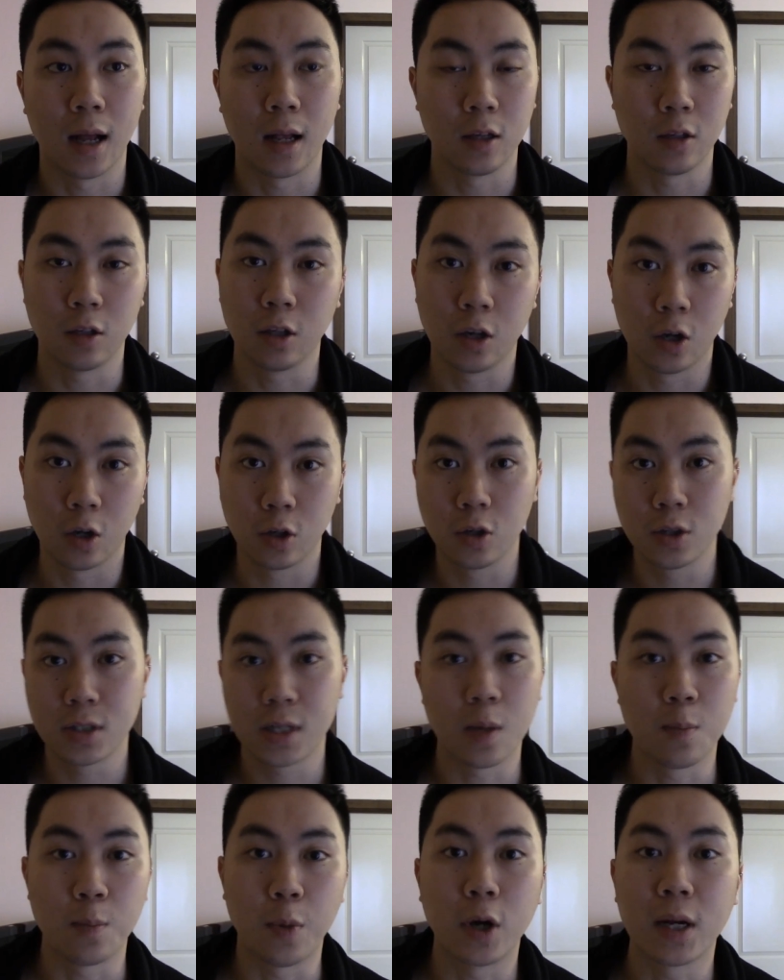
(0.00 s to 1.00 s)

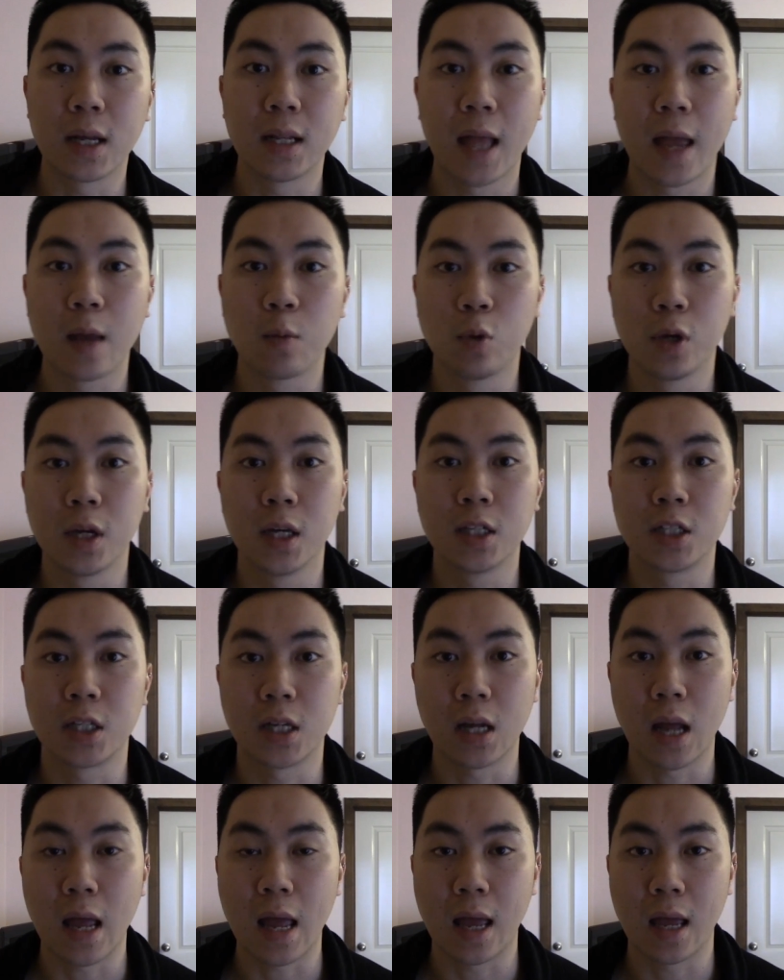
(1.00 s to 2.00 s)
using body
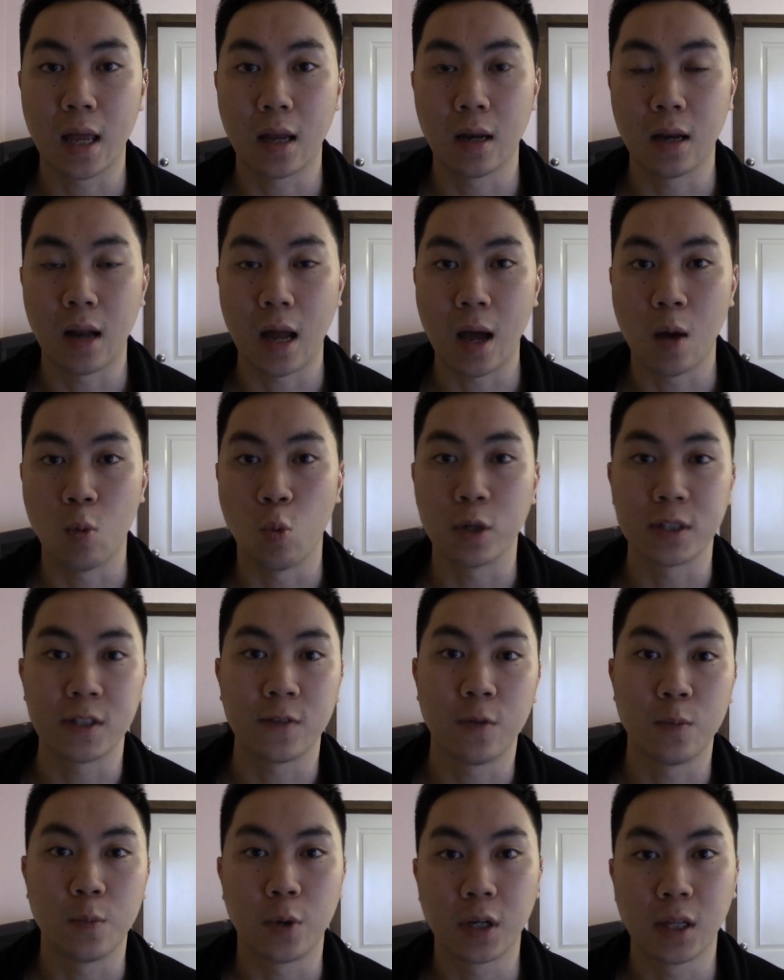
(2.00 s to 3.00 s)
language and what
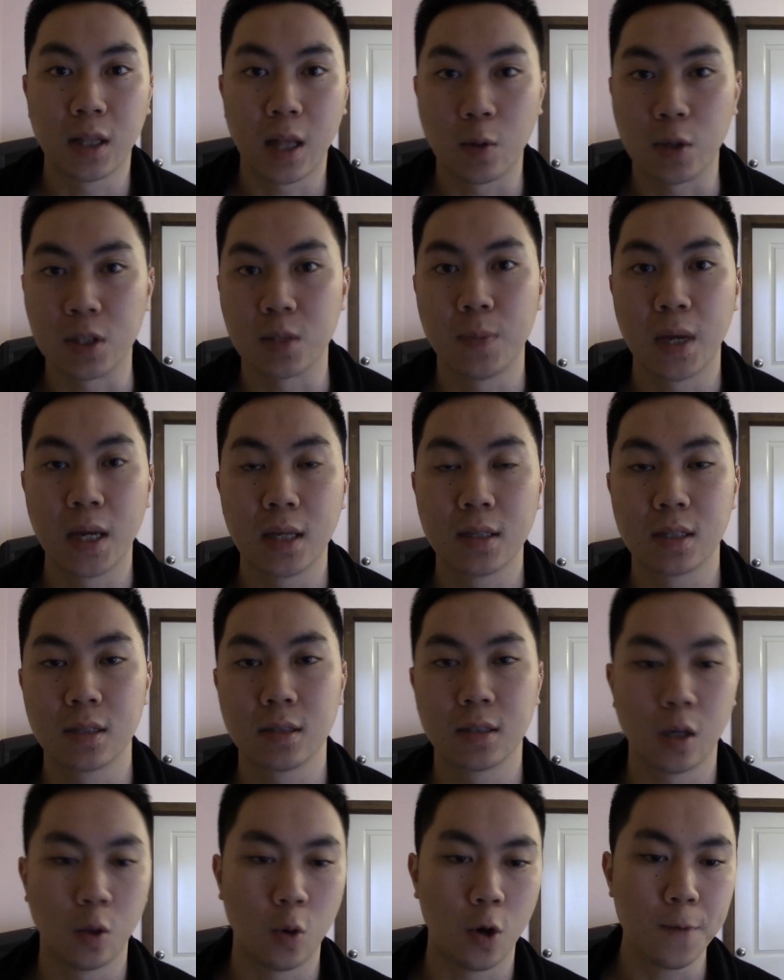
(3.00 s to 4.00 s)
different body language means
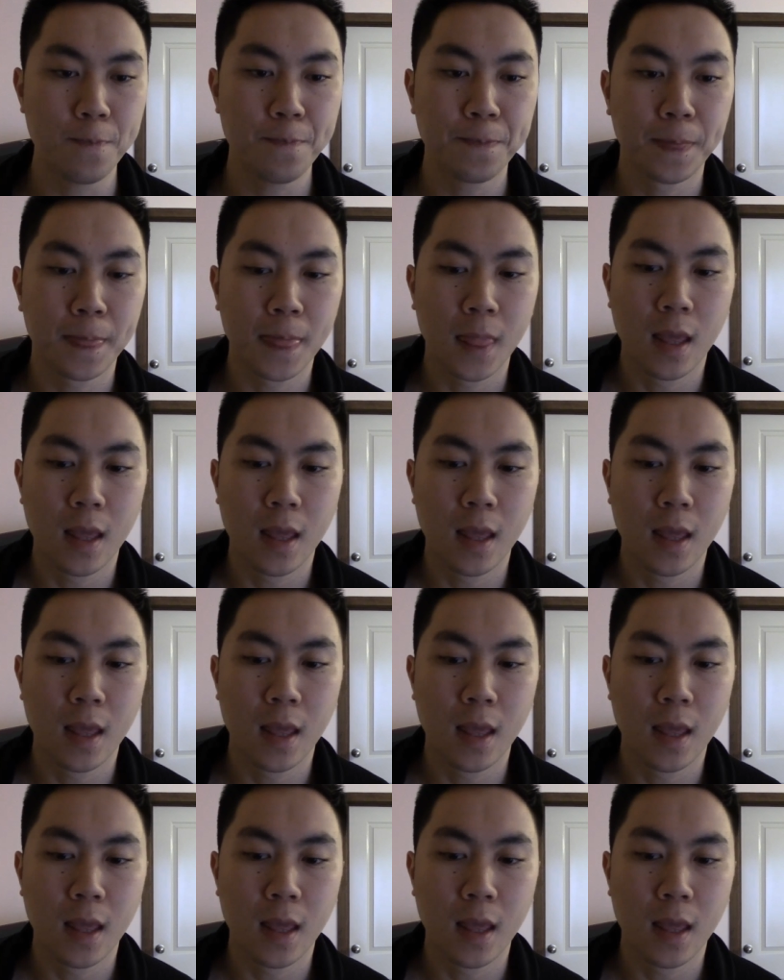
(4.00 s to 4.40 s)
and so on.